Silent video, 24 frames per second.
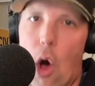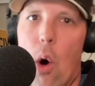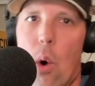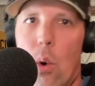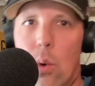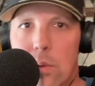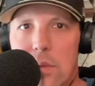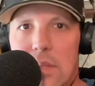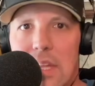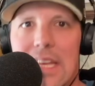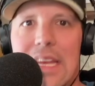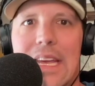
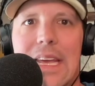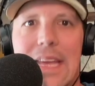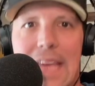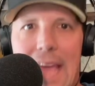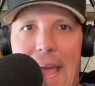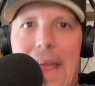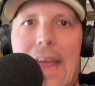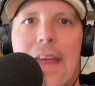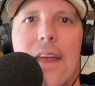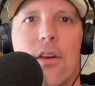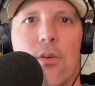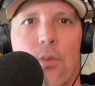only
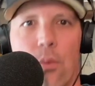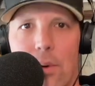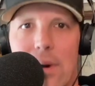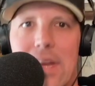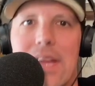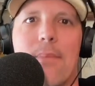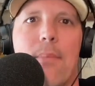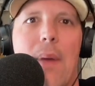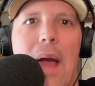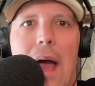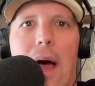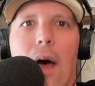gain
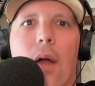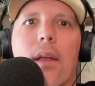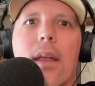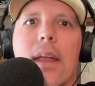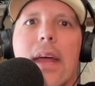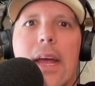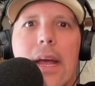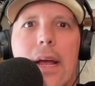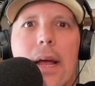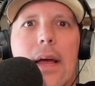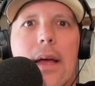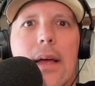
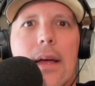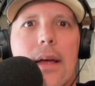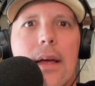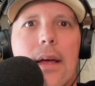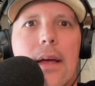rebounding,